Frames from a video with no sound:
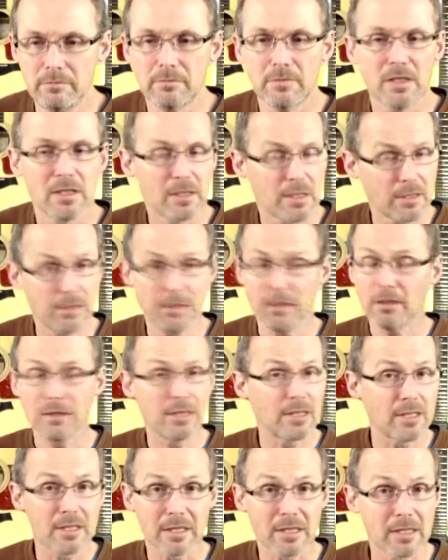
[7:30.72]
Still in
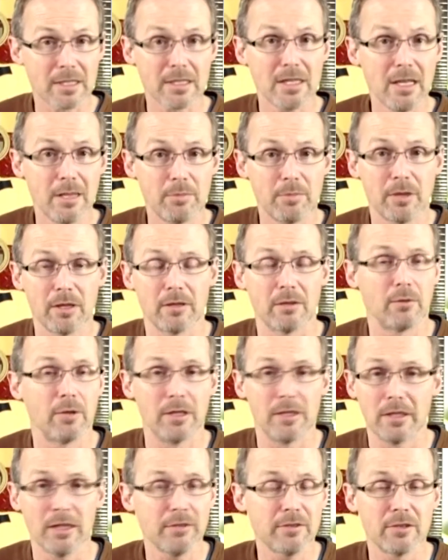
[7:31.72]
6/8, by the way.
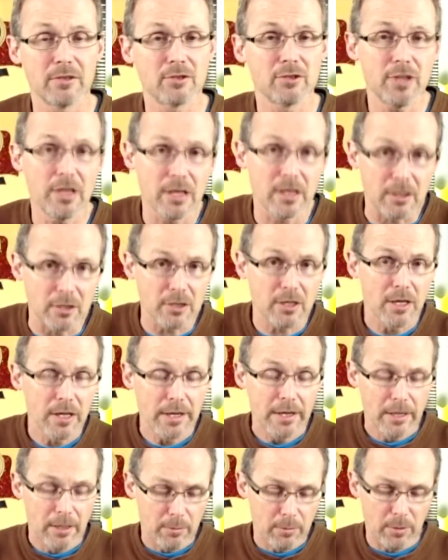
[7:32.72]
Nothing's changed,
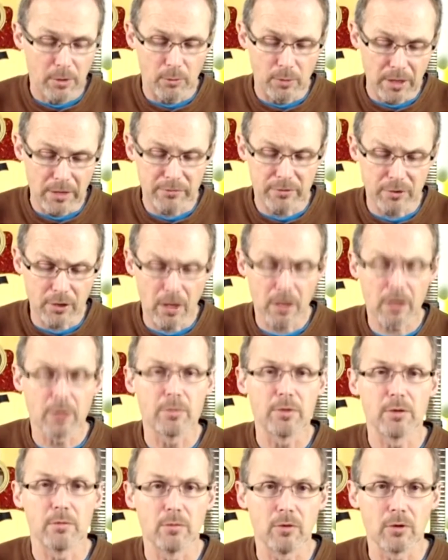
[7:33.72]
but we have to talk a
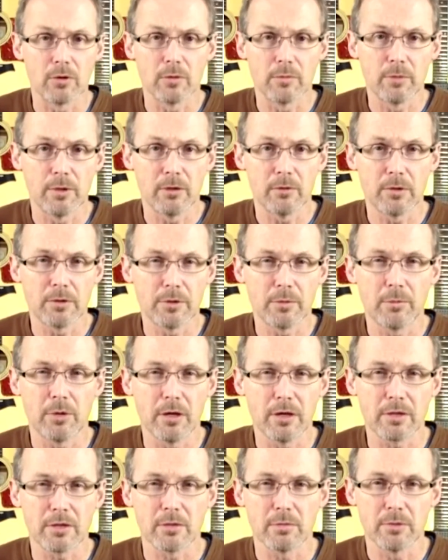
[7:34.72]
bit more about what the
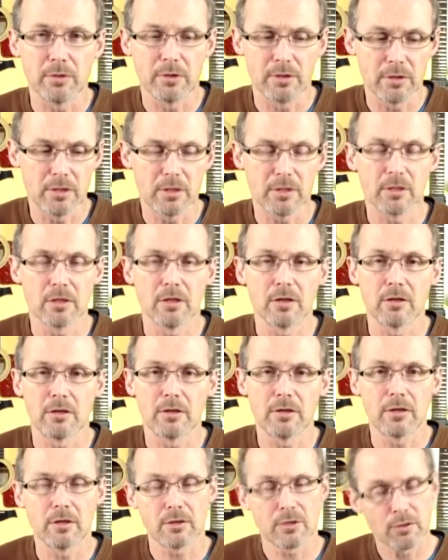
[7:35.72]
possibilities are in
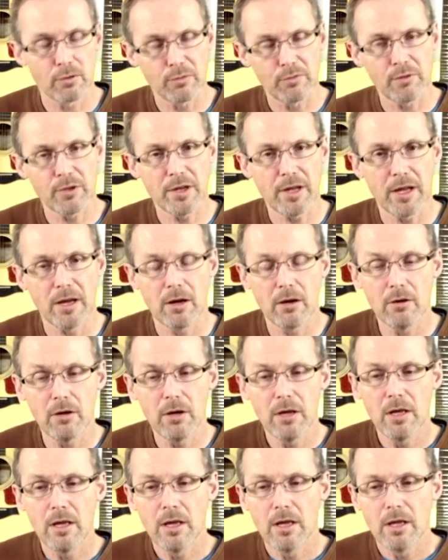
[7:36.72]
there. So for now,
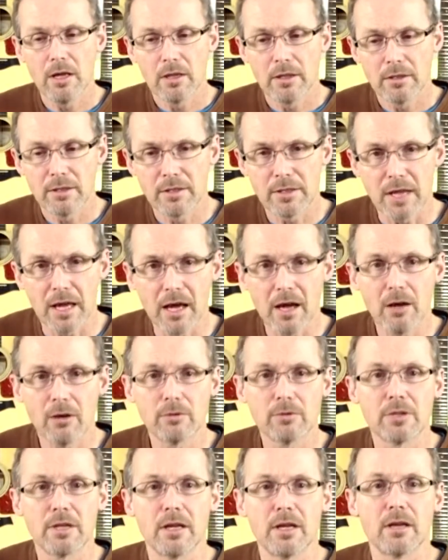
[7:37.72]

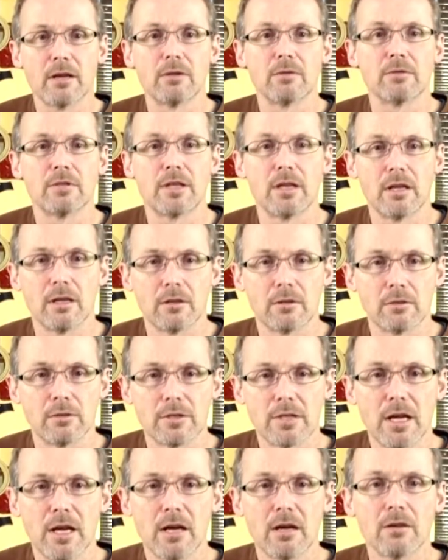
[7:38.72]
down, down, down,
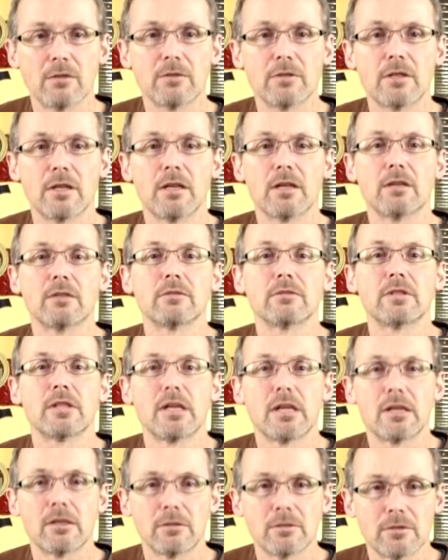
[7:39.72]
down, down,
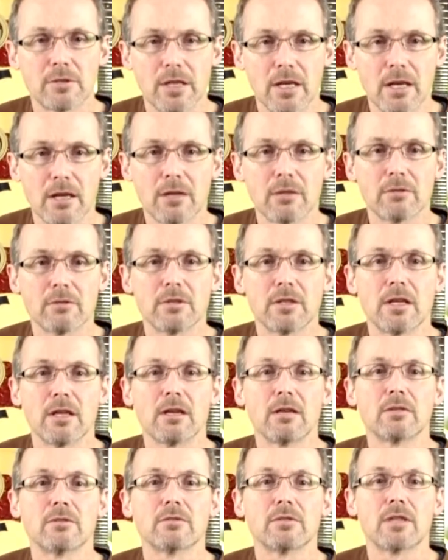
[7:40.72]
down, down,
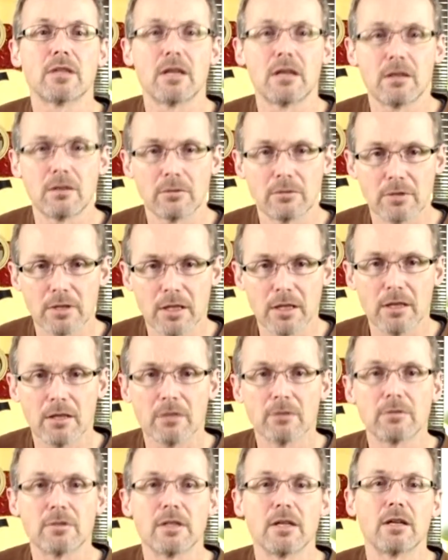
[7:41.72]
down, down,
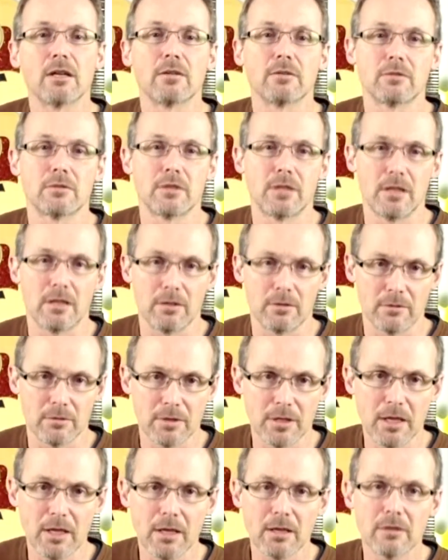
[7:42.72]
down, down, down,
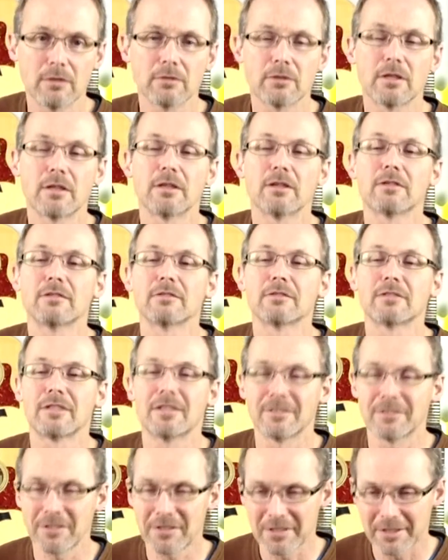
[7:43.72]
down, down.
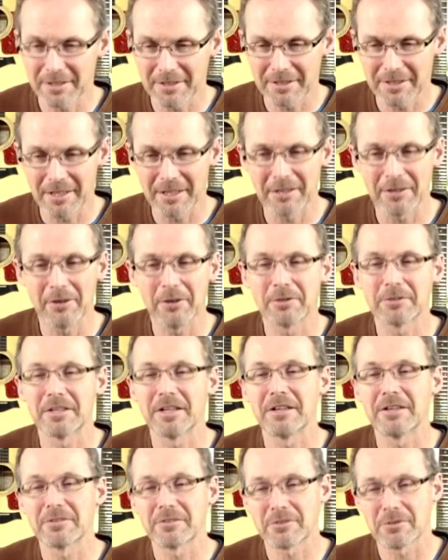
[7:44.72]
Just like that, all
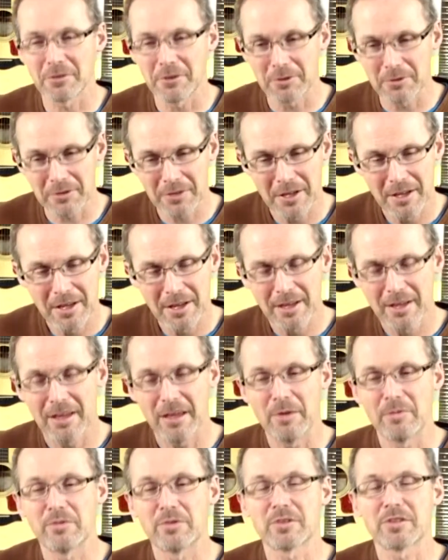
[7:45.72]
downstrokes,
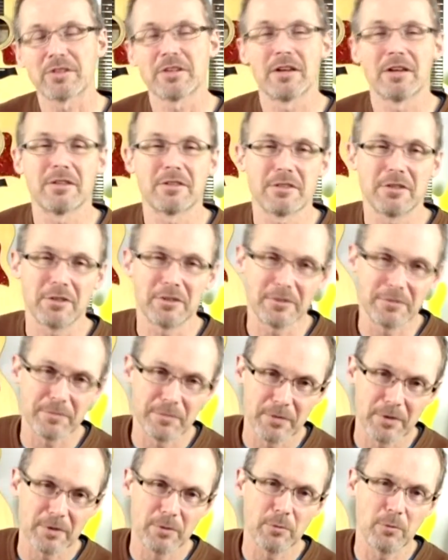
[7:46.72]
emphasizing
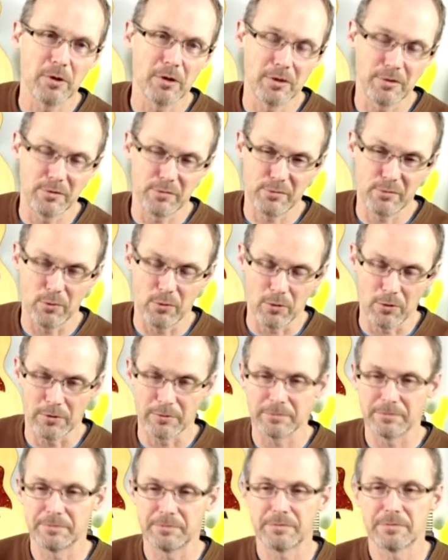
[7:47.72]
1 and 4.
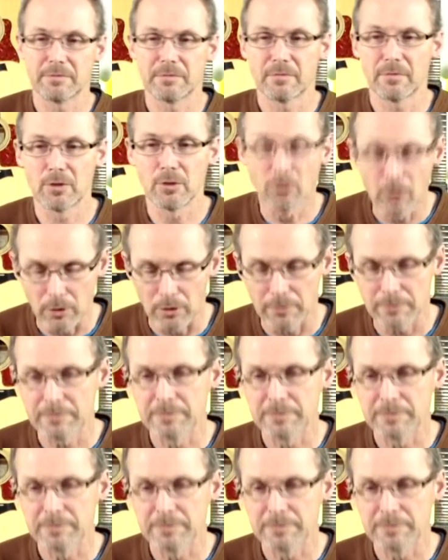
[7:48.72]
Cool.